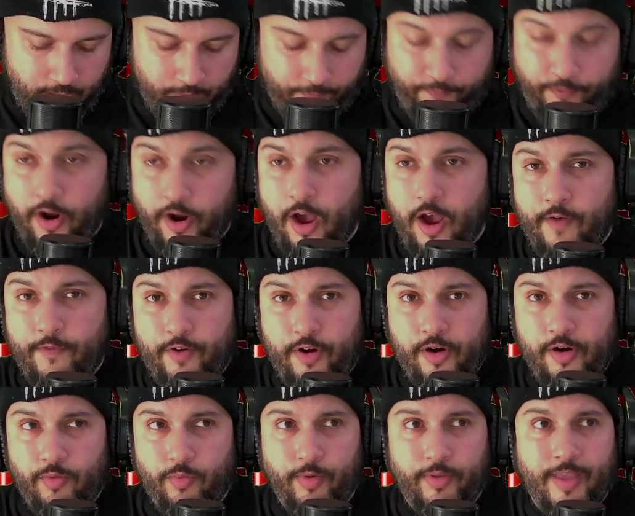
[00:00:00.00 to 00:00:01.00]
For
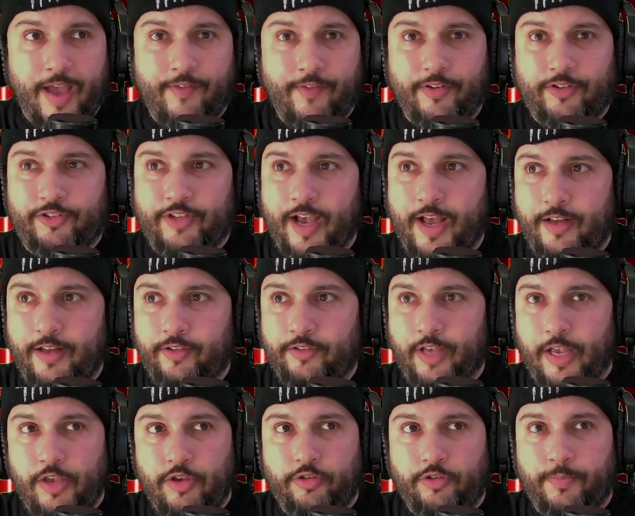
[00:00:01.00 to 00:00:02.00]
Hover, when they have a challenge,
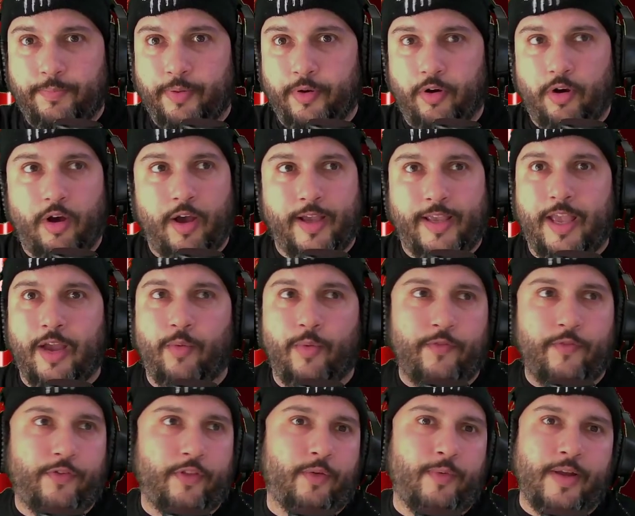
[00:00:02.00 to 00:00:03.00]
I usually put, oh, I can't
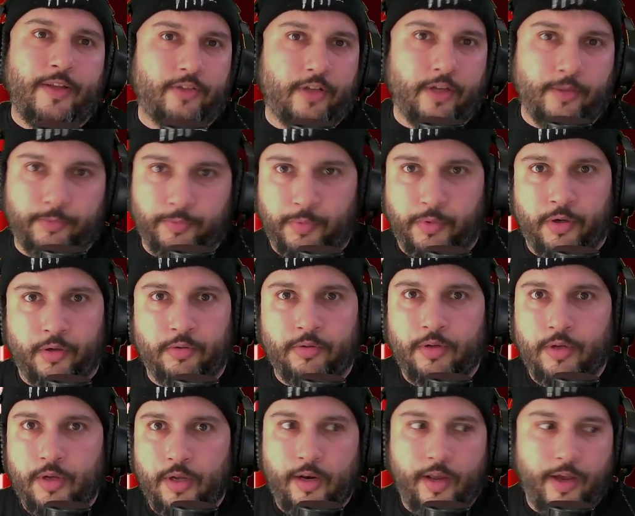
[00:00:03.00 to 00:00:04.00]
wait for the Rage clips, bro.
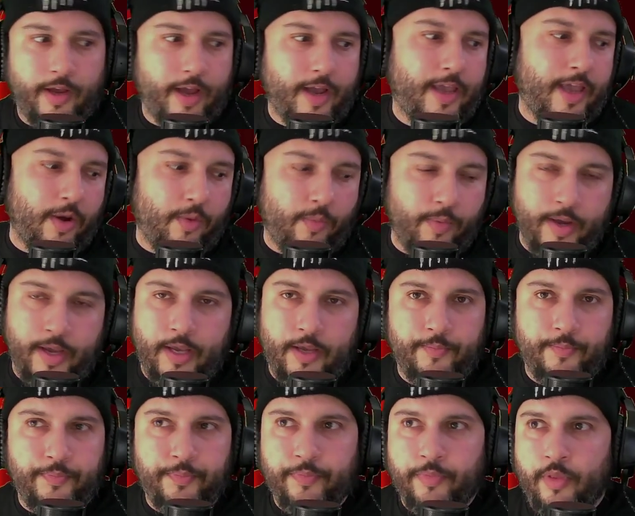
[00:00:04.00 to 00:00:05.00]
Like, I can't wait.
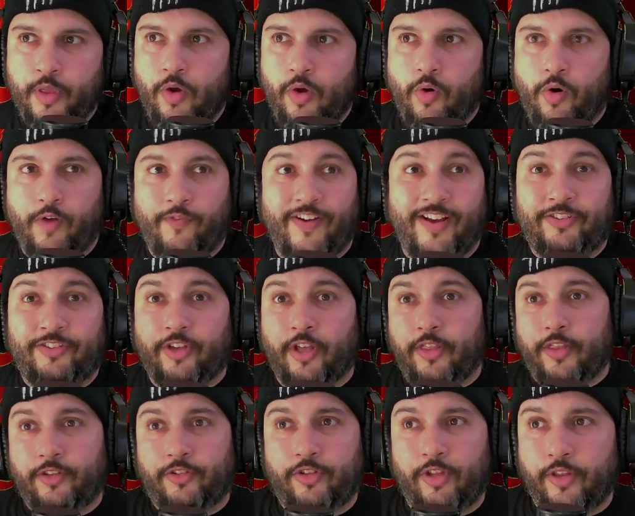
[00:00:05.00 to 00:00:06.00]
Or if I saw
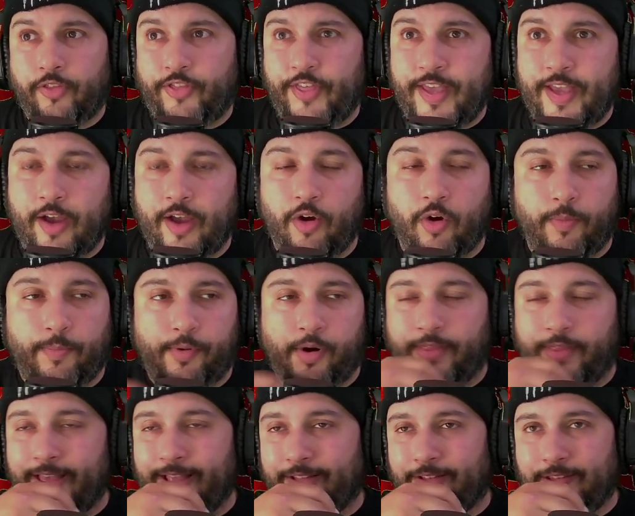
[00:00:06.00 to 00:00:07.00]
the thing, I go,
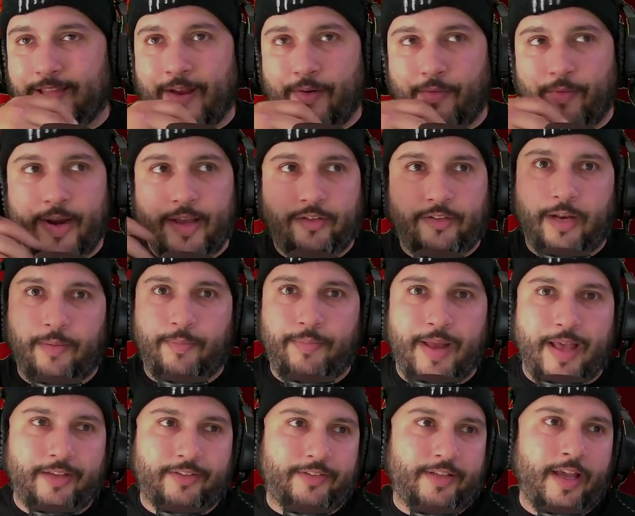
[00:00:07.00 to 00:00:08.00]
bro, that Rage clip
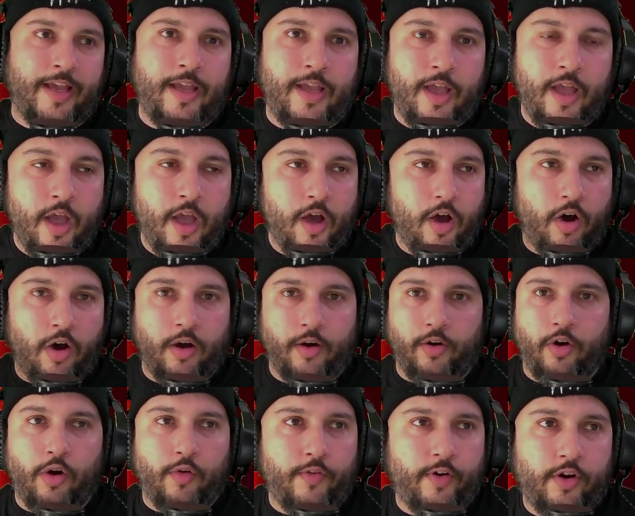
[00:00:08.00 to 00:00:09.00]
last night
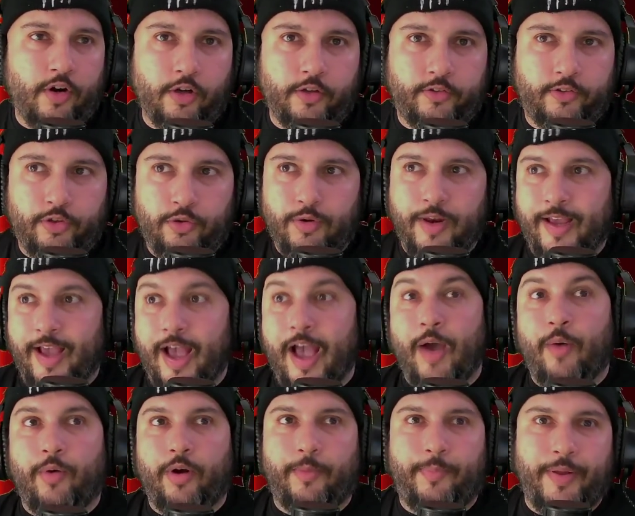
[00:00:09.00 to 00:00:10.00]
on Overcooked 2, like,
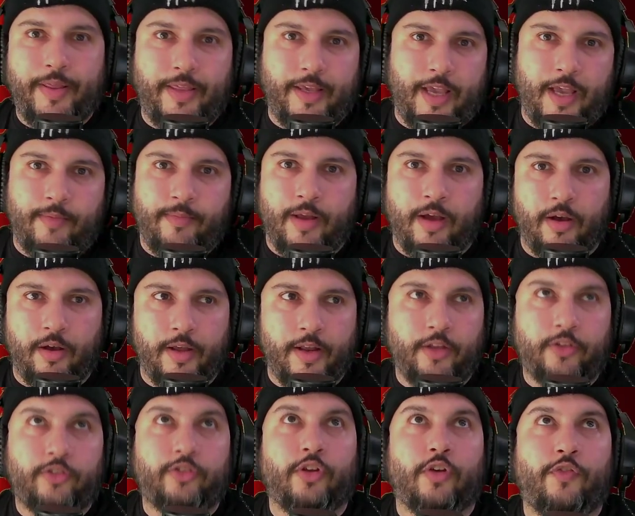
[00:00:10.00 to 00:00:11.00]
I want to play the game now. It
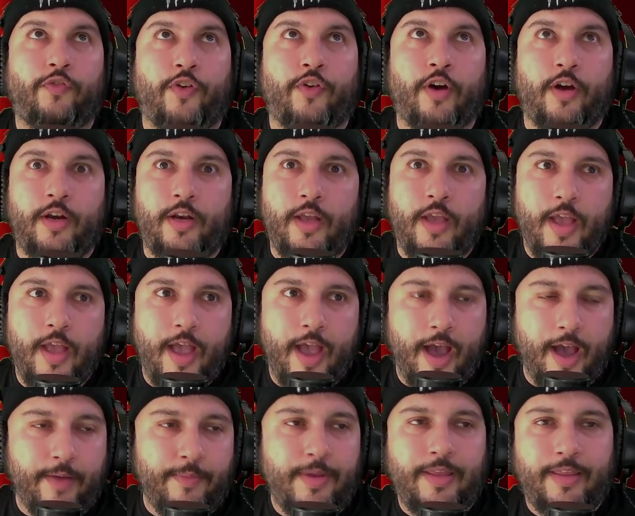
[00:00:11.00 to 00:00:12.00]
looks so fun.
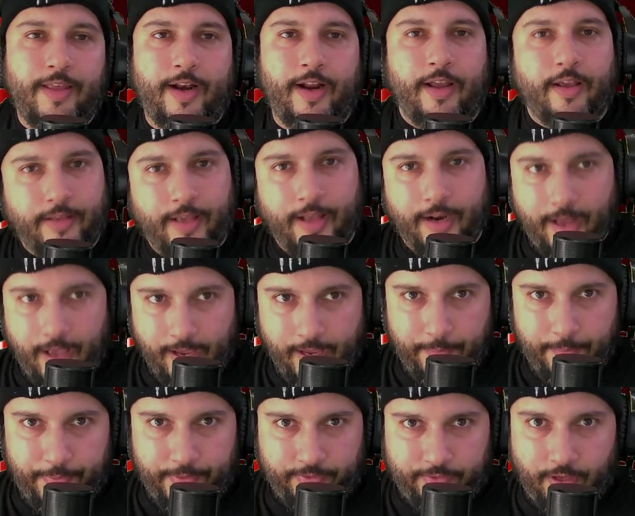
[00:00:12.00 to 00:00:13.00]
And me that I
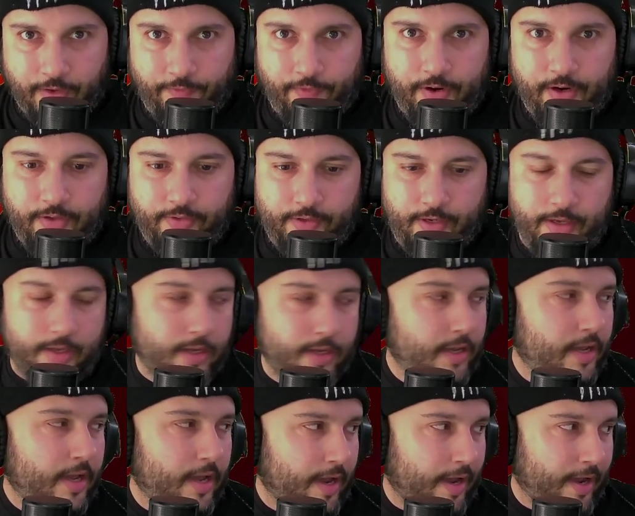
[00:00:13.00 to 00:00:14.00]
get pissed off very easily,
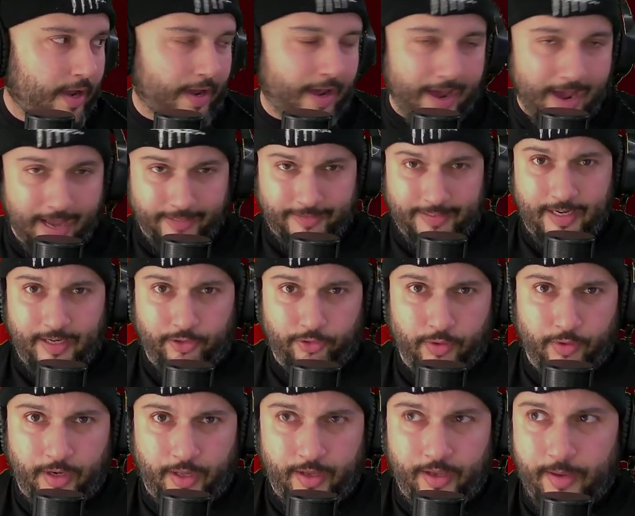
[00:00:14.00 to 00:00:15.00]
I think I could
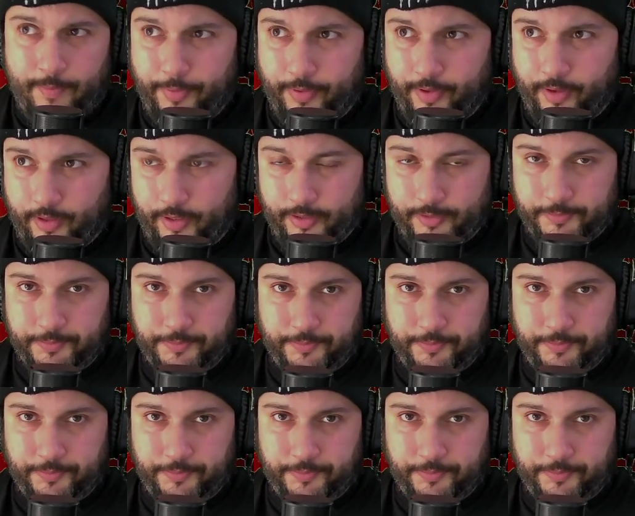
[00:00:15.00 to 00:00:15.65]
do a lot of input on it.